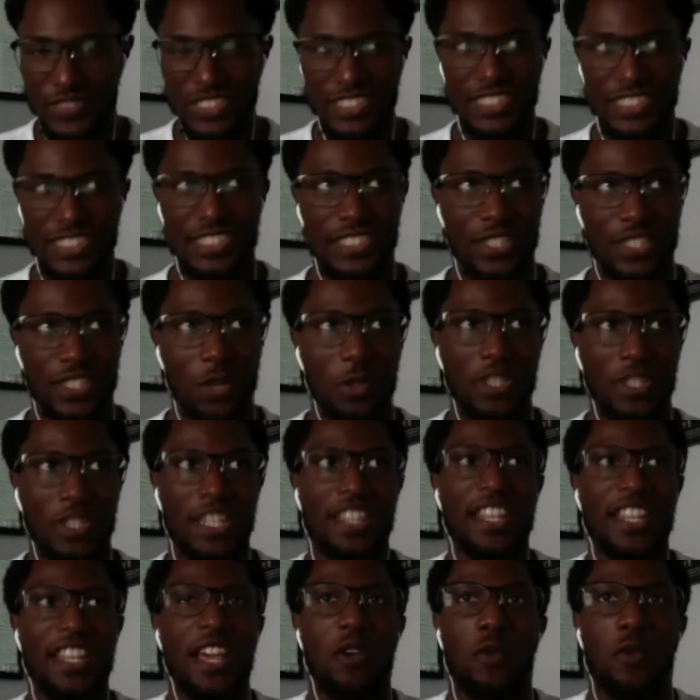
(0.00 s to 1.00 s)
So within
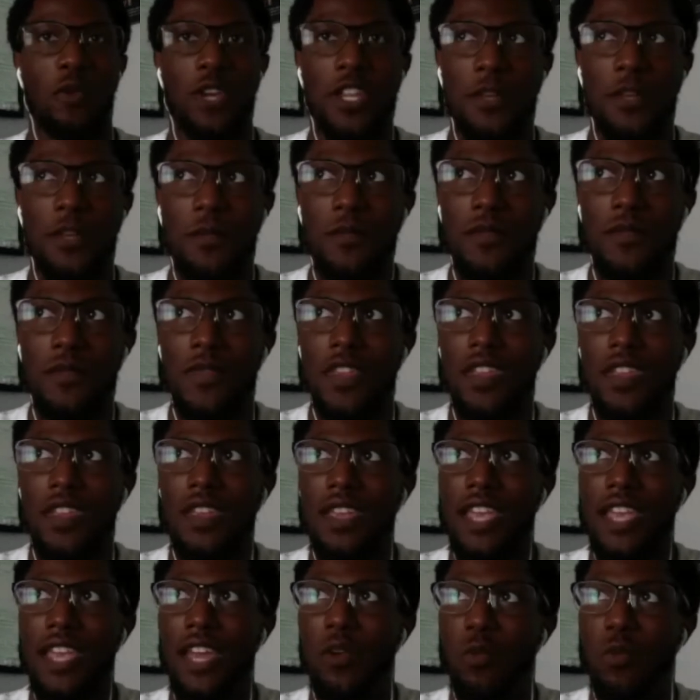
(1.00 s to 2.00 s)
that week
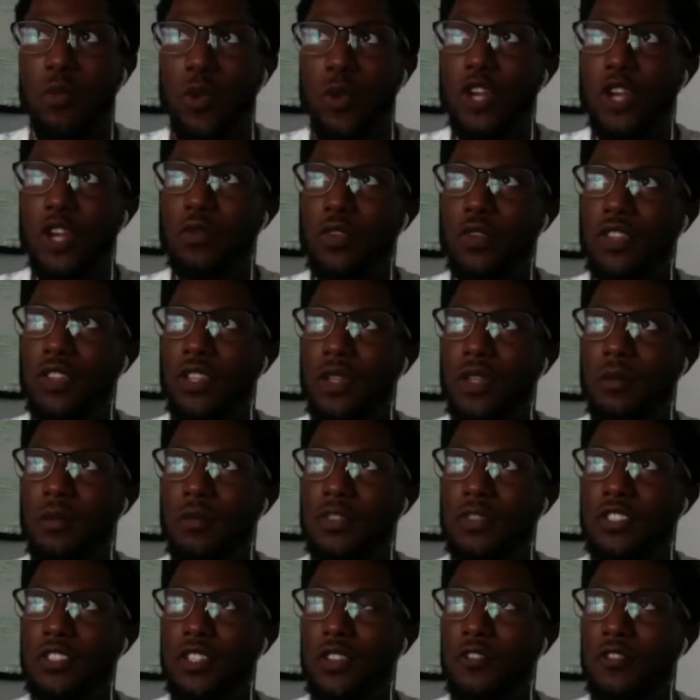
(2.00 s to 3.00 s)
and working with him,
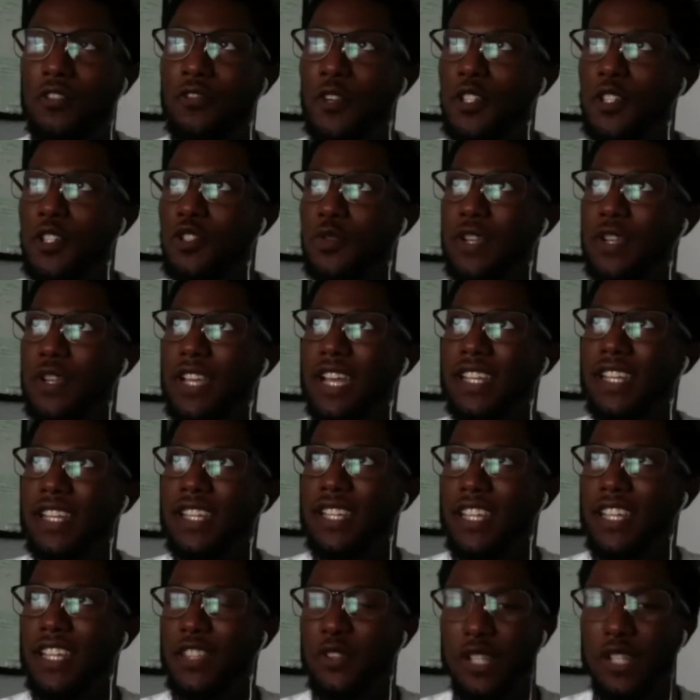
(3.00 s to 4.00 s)
so the first week I did
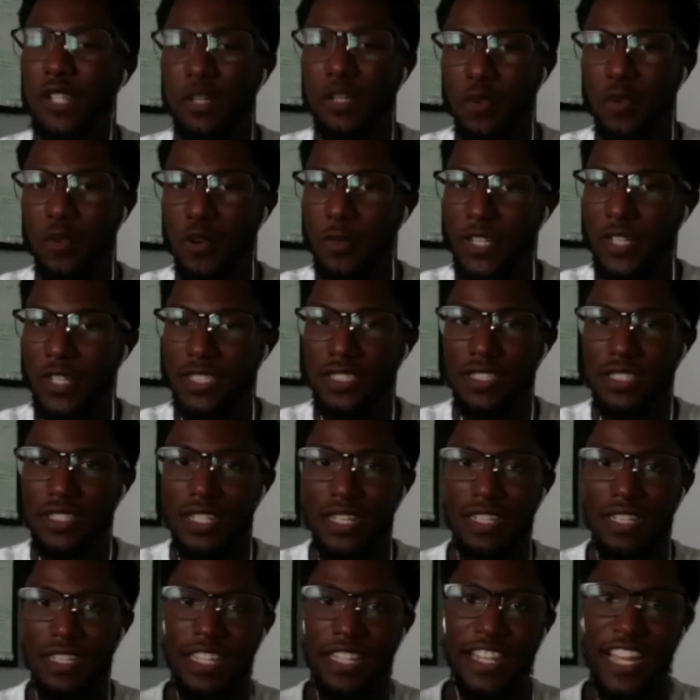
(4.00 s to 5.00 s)
like 3 appointments.
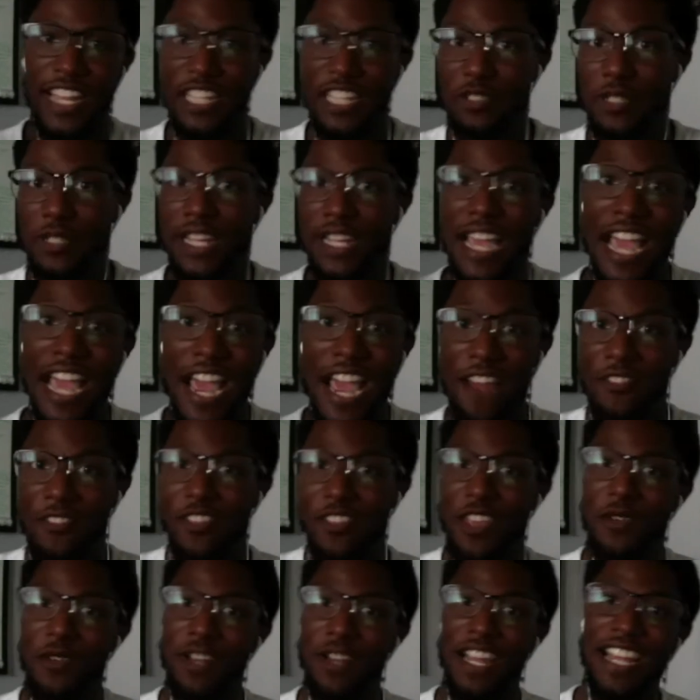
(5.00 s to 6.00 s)
The next week after that
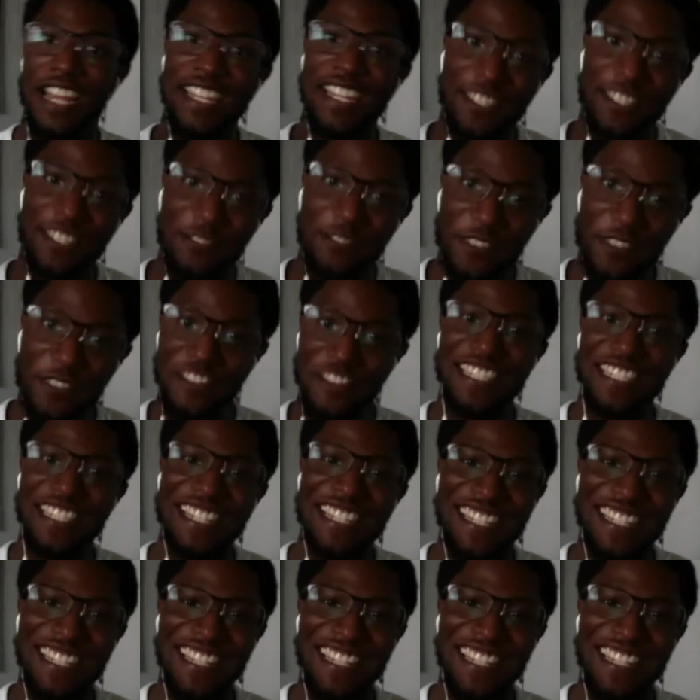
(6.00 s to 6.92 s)
one, I did 15.